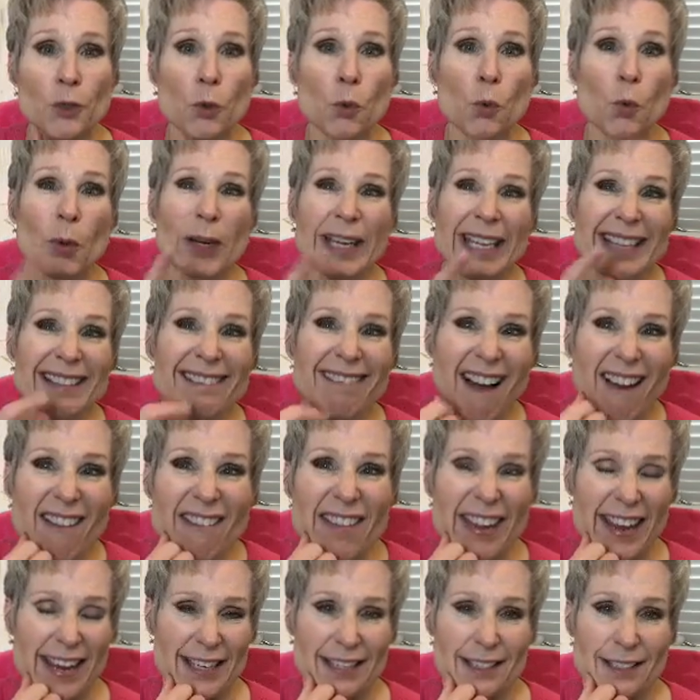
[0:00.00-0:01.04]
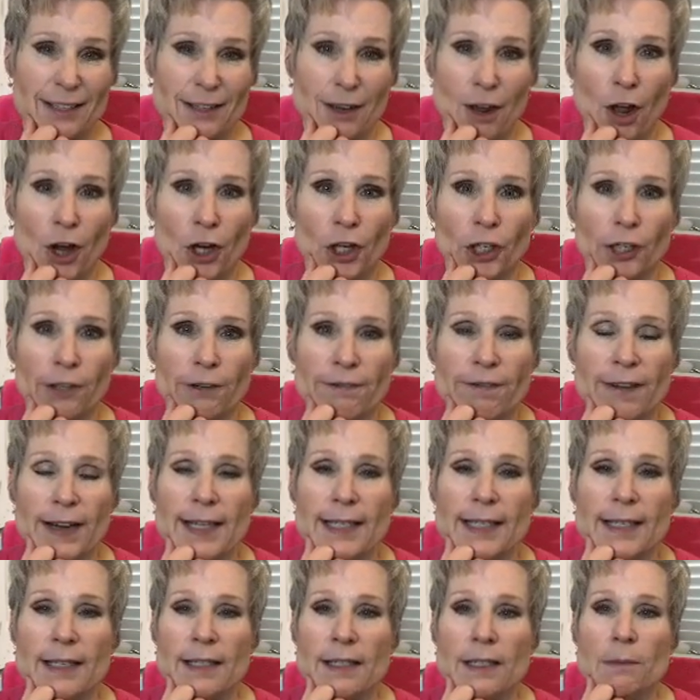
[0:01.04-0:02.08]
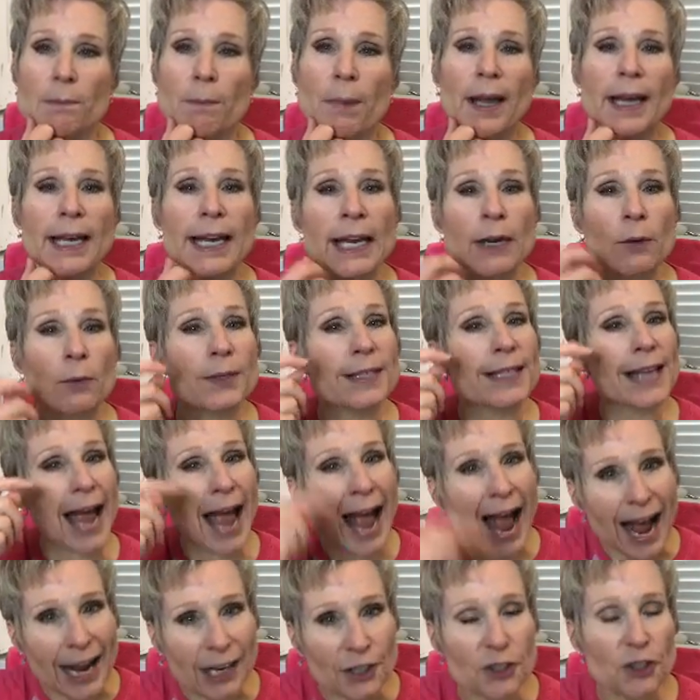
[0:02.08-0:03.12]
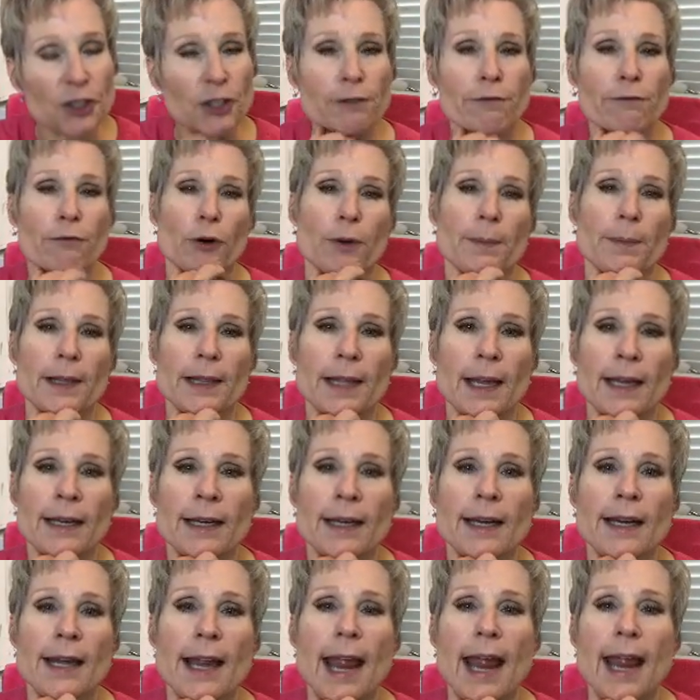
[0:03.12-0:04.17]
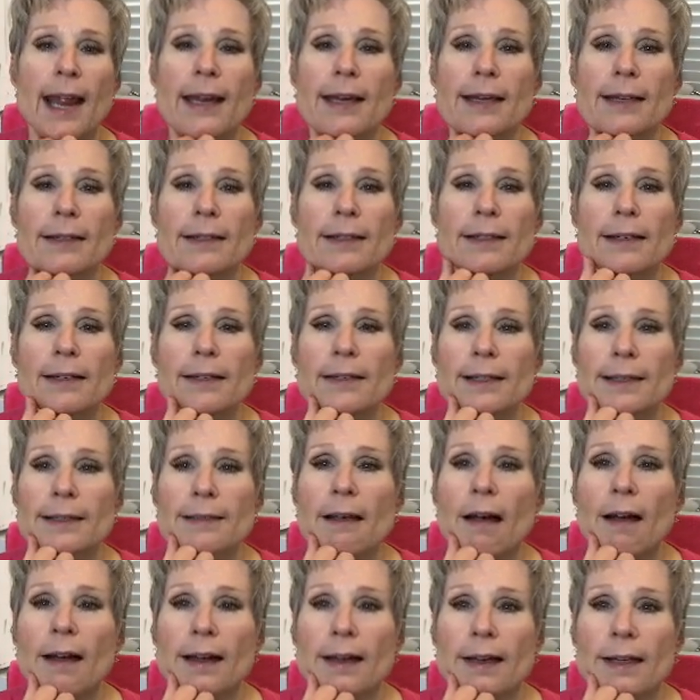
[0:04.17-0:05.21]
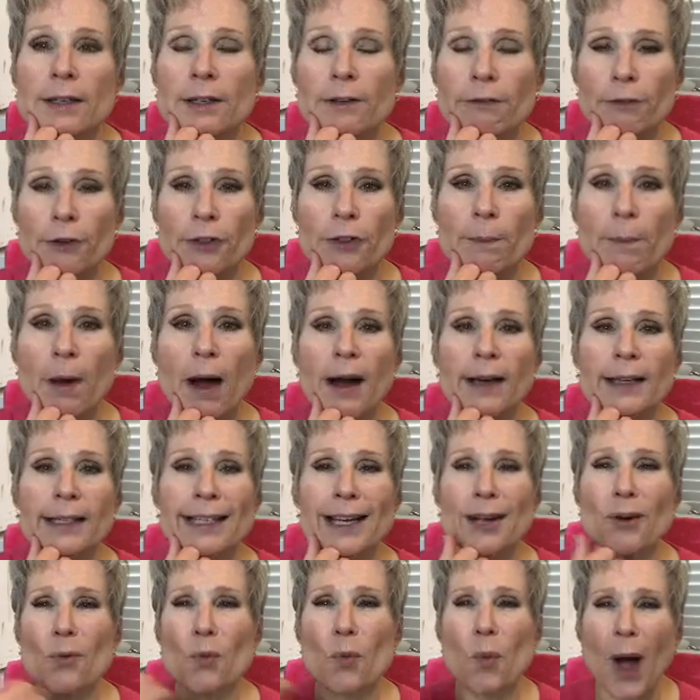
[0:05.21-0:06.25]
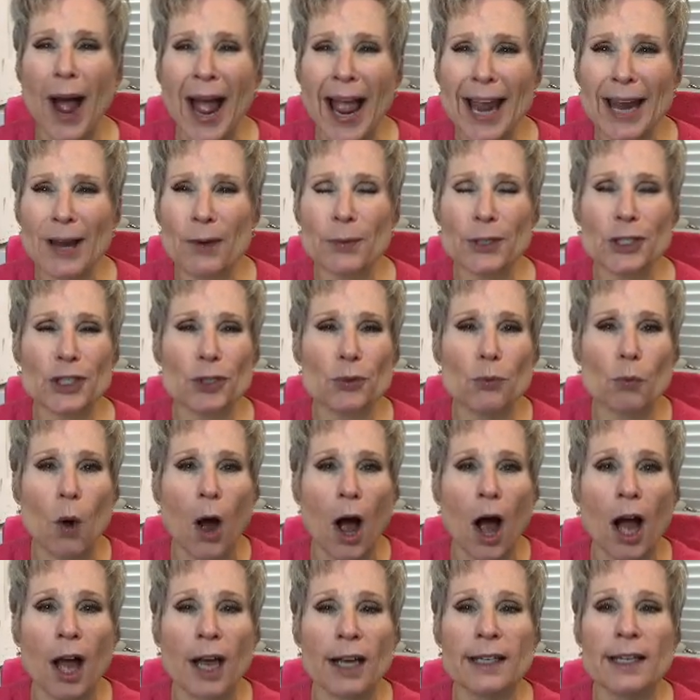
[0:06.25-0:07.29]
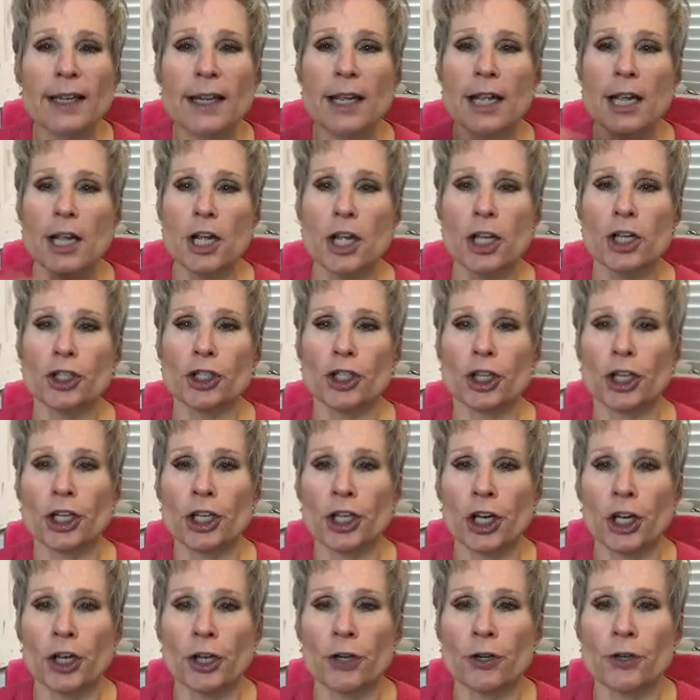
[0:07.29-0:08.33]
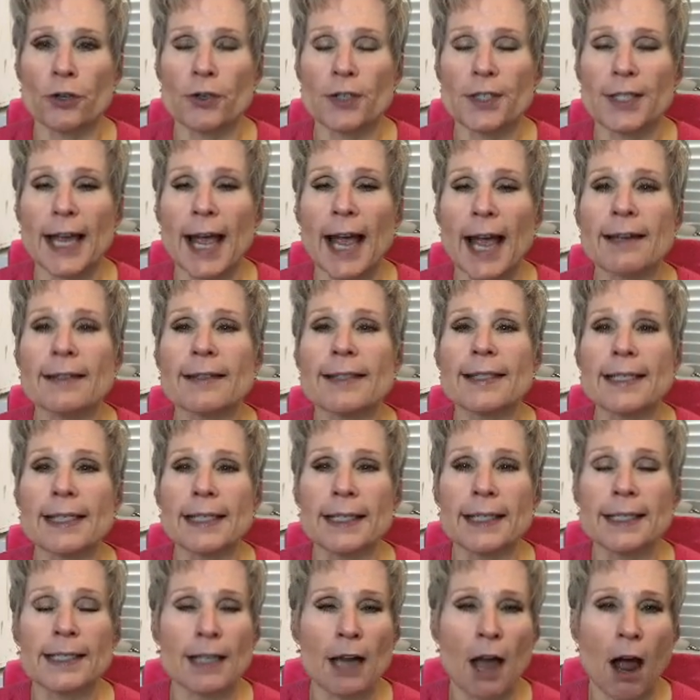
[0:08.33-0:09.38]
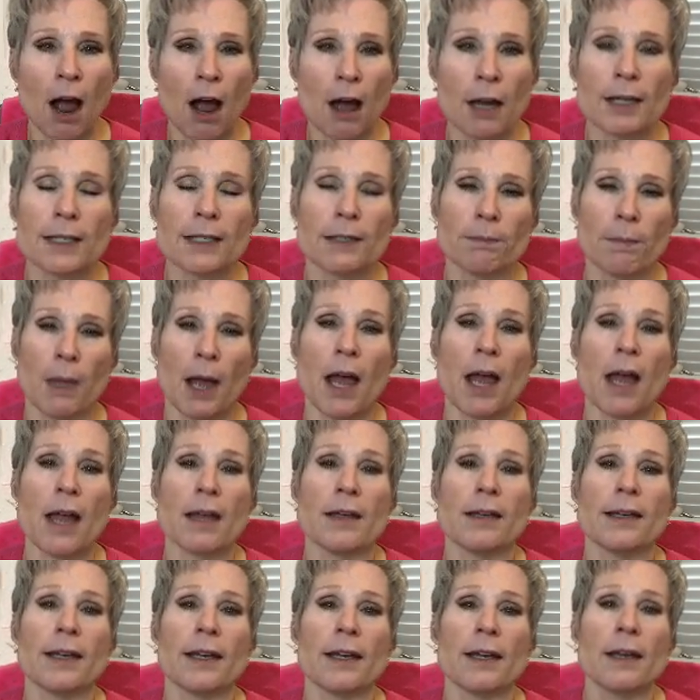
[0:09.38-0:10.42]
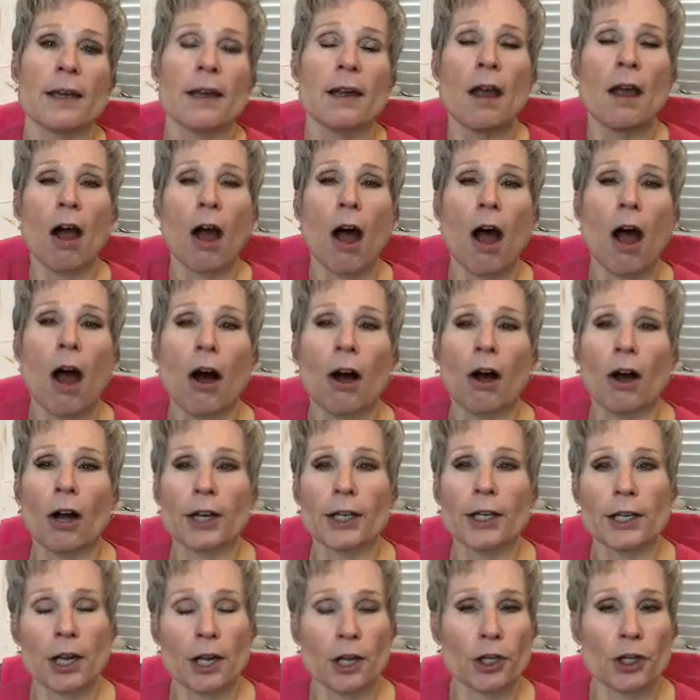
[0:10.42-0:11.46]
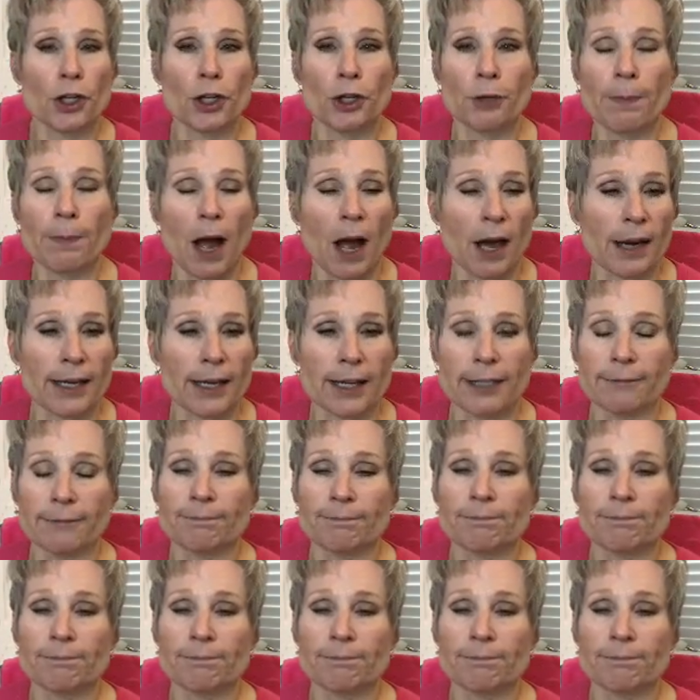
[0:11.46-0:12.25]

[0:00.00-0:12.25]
we love it on our faces, but it was actually formulated and designed for the body. Now, why would you want to use a detox mud on your body?